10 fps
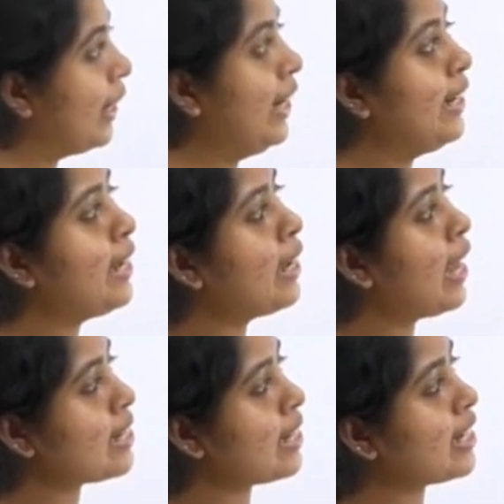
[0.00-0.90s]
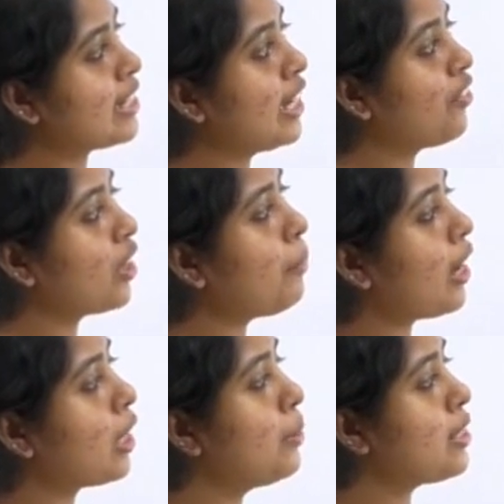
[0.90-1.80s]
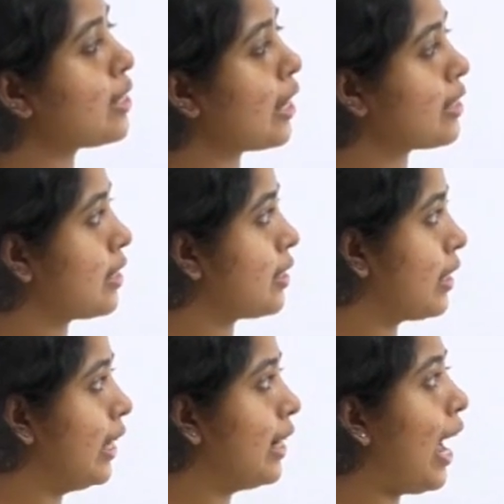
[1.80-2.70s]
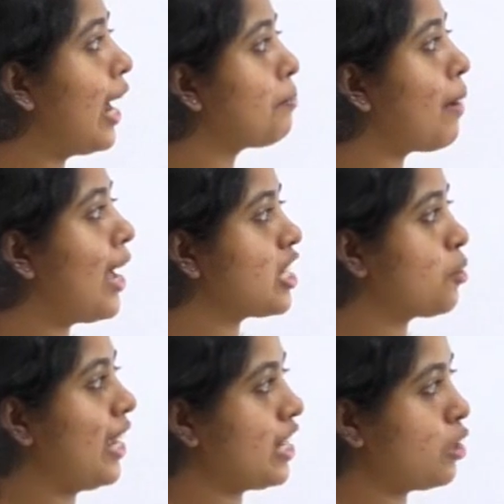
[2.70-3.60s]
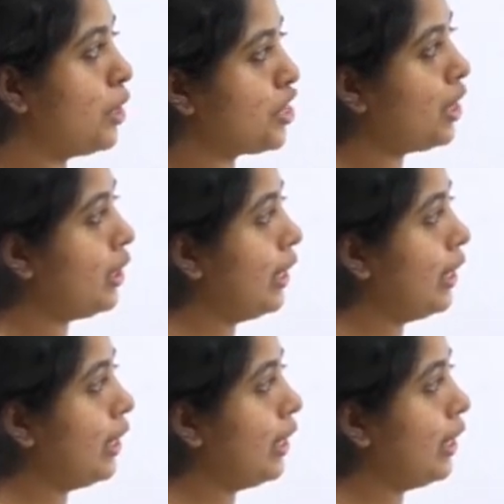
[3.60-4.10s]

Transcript: India has achieved remarkable successes in unmanned space mission,